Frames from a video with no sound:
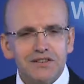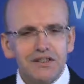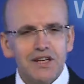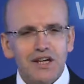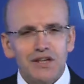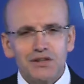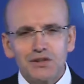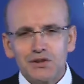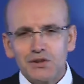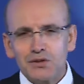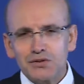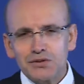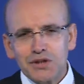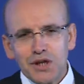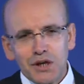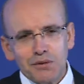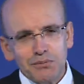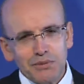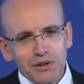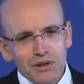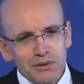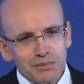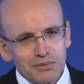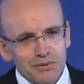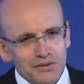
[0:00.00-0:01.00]
God knows how
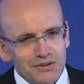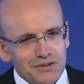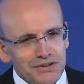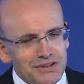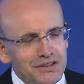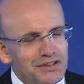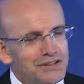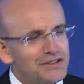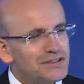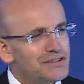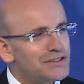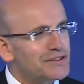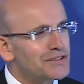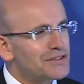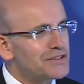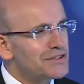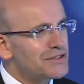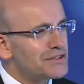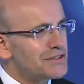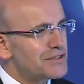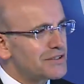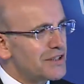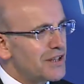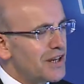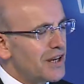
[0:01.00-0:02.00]
many
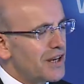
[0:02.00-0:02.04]
procedures,